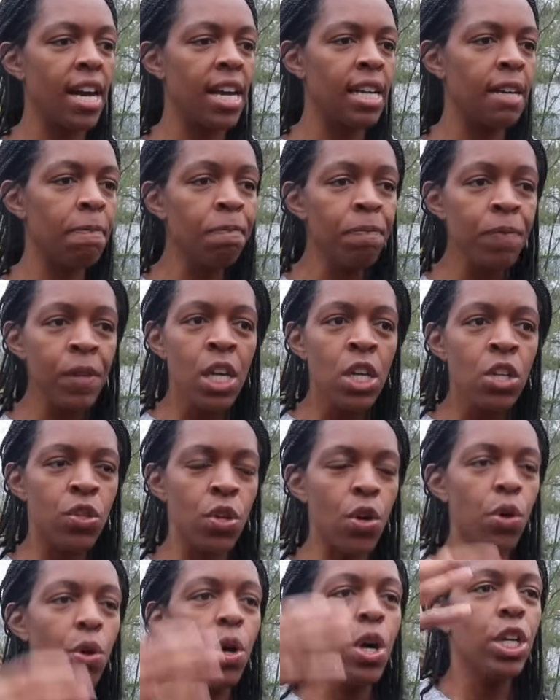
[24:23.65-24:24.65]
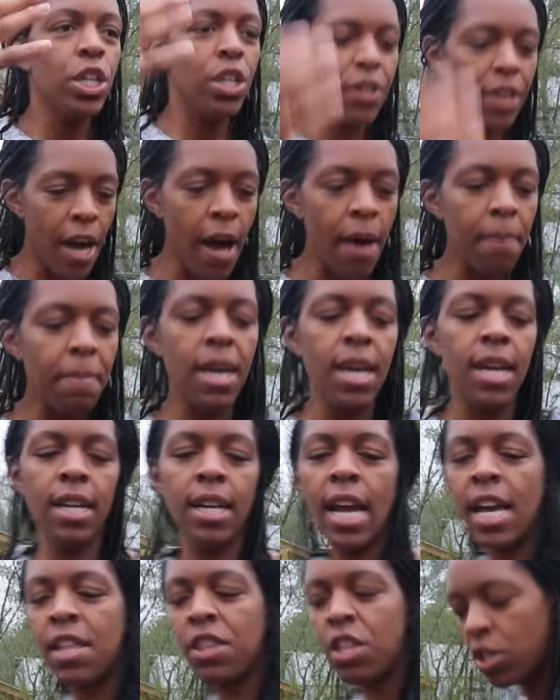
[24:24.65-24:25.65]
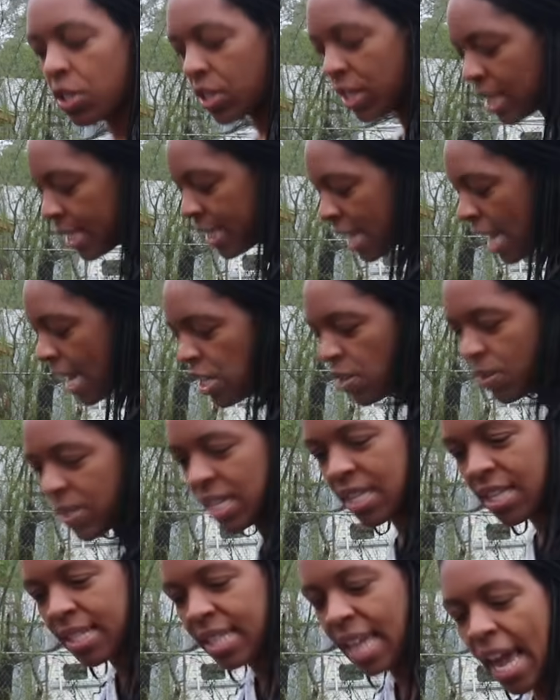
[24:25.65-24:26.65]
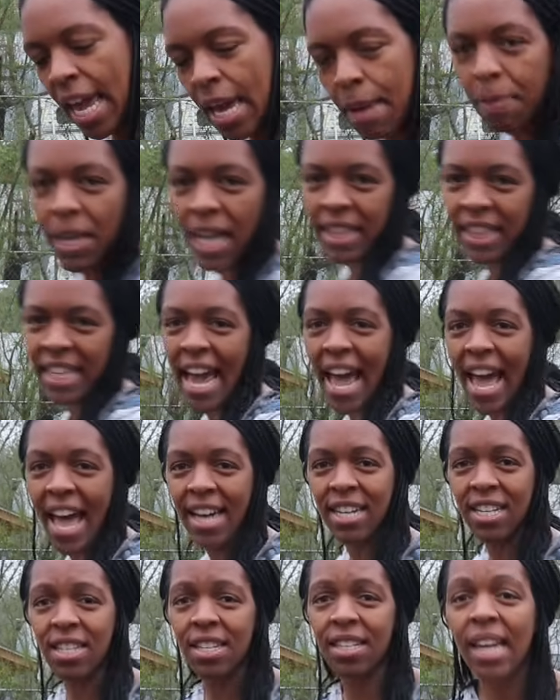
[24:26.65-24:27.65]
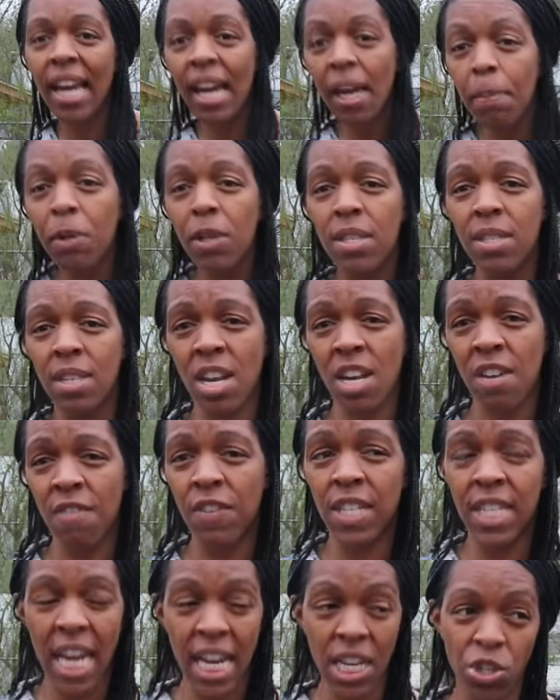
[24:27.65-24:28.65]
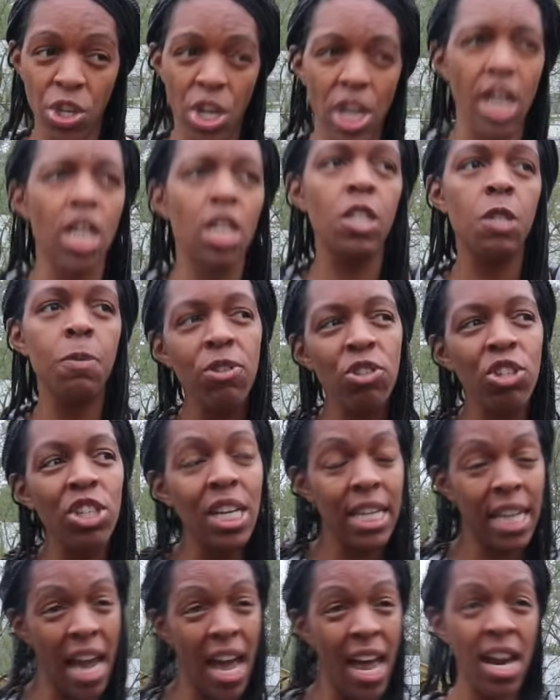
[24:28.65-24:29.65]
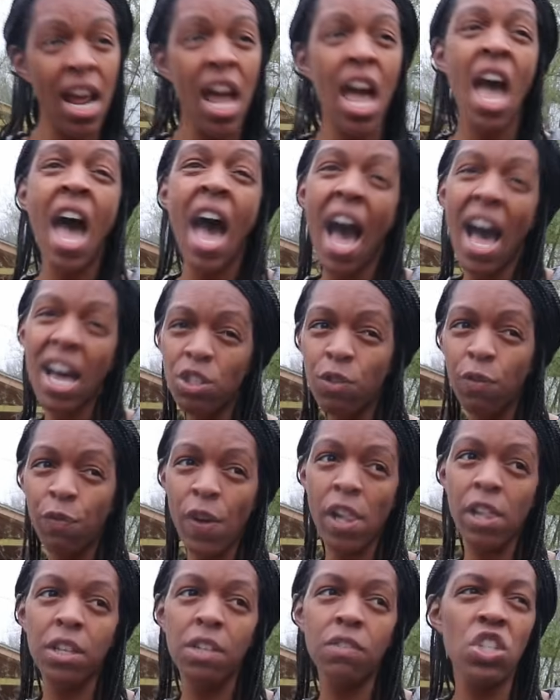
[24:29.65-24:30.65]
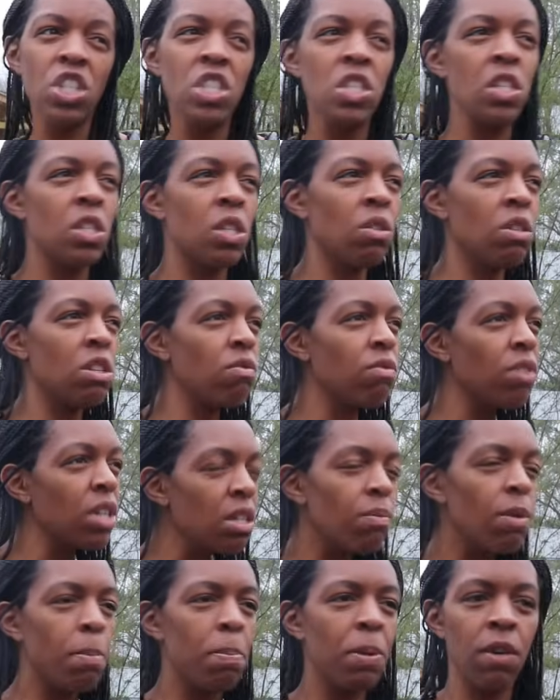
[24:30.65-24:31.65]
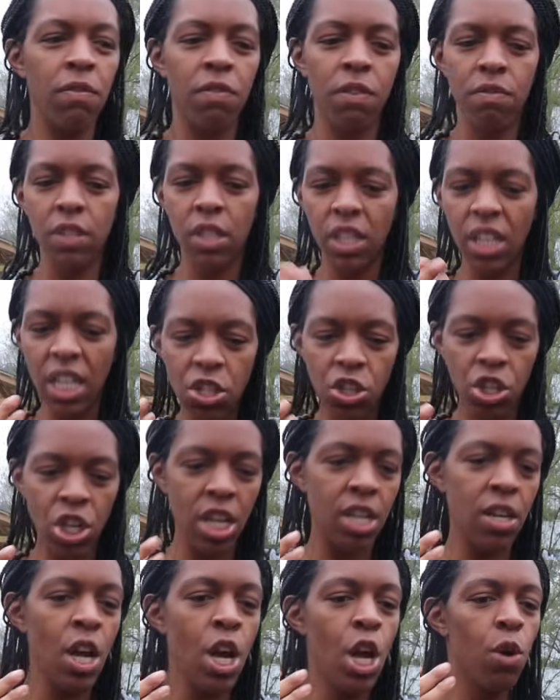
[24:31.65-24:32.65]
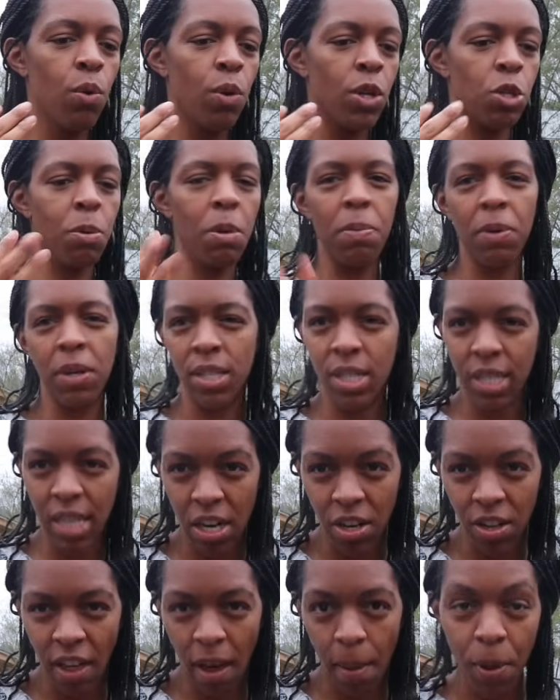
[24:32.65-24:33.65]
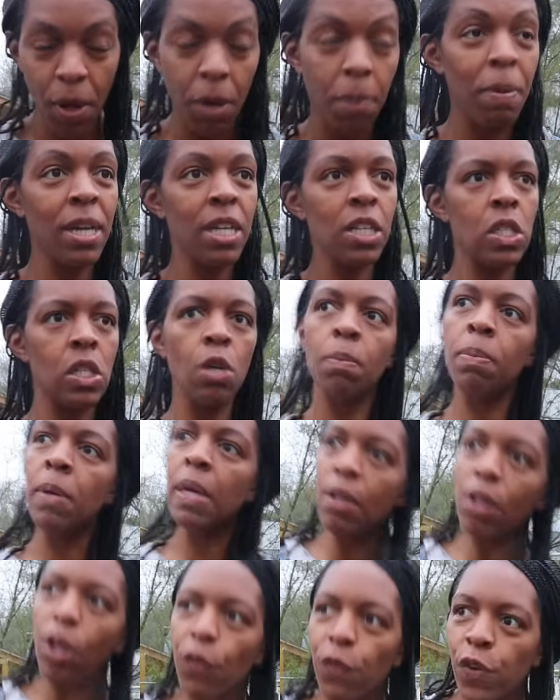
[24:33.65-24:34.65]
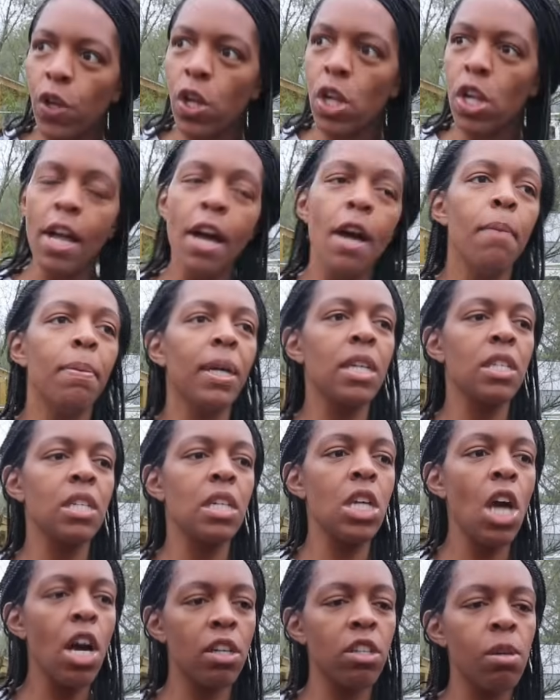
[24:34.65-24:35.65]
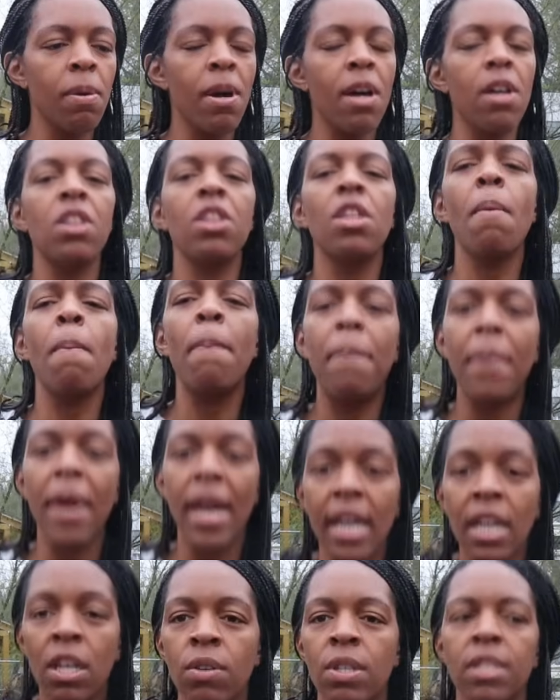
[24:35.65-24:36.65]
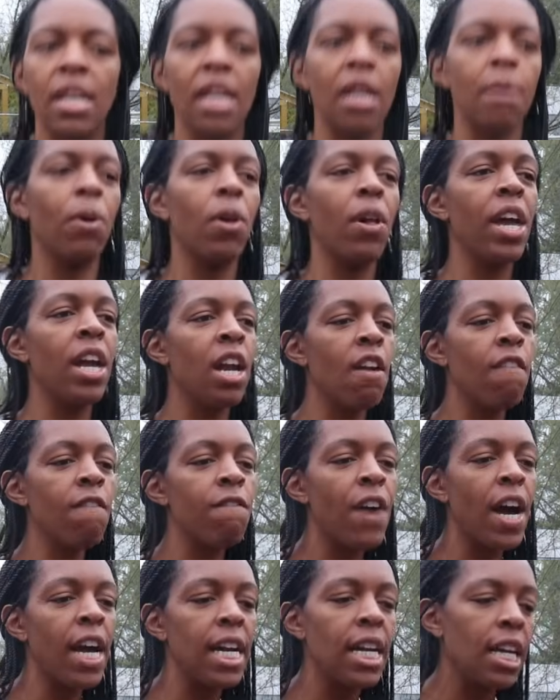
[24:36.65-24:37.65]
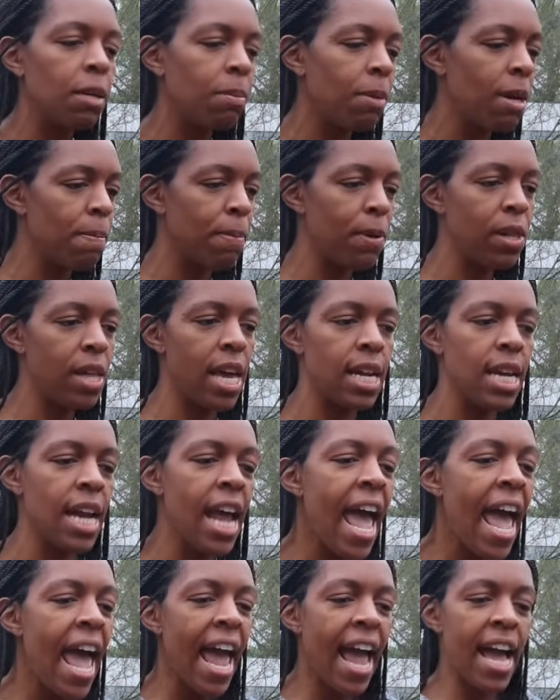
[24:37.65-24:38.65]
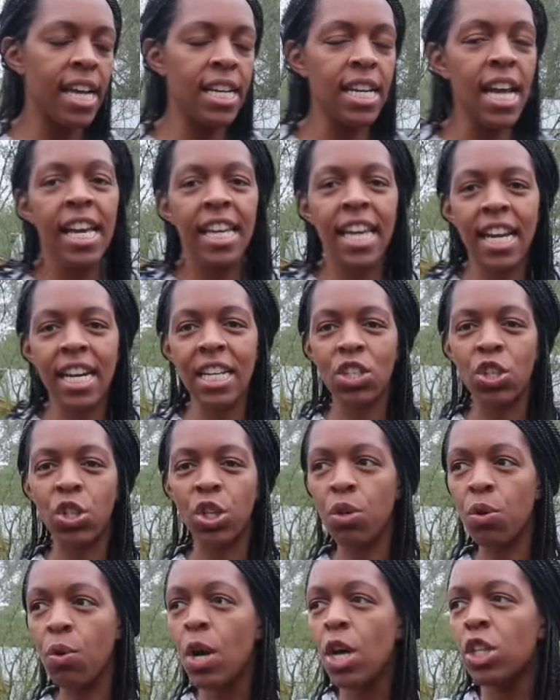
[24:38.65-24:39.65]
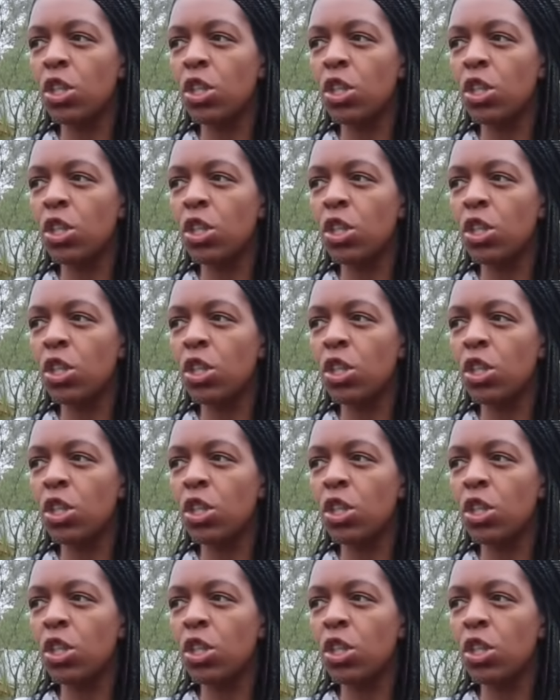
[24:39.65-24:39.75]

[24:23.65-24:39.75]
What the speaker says: And so you come in and there's you see the table at the end, and the table is an invitation. And especially again, as a follower of Jesus, and you read the book of Revelation, which people get scared of that book, but it's so beautiful because it talks about the banquet table and inviting people in and getting to